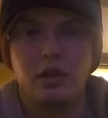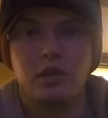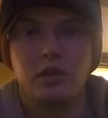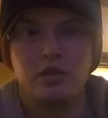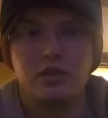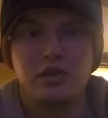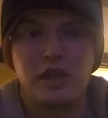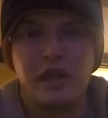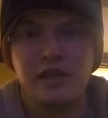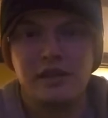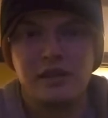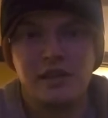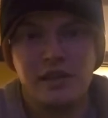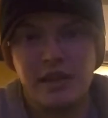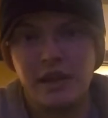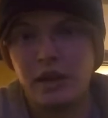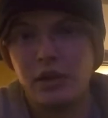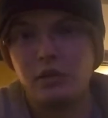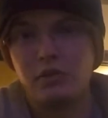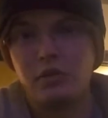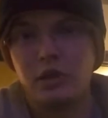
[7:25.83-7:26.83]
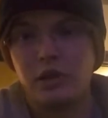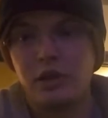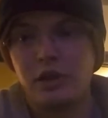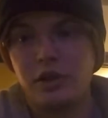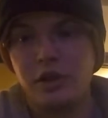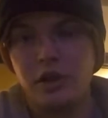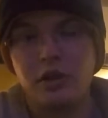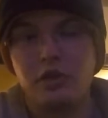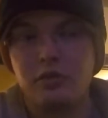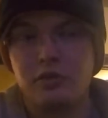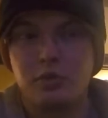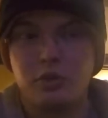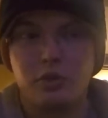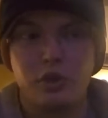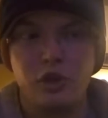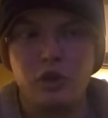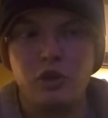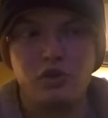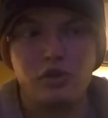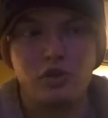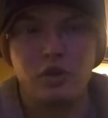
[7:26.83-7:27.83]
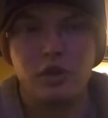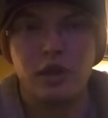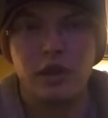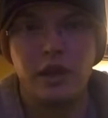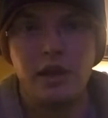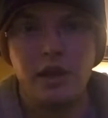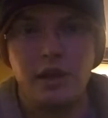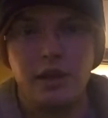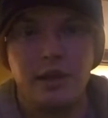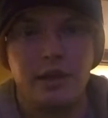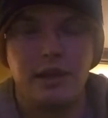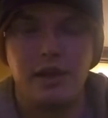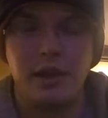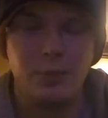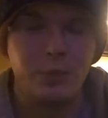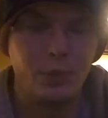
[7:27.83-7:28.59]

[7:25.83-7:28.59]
stay still, and the ducks will usually, and keep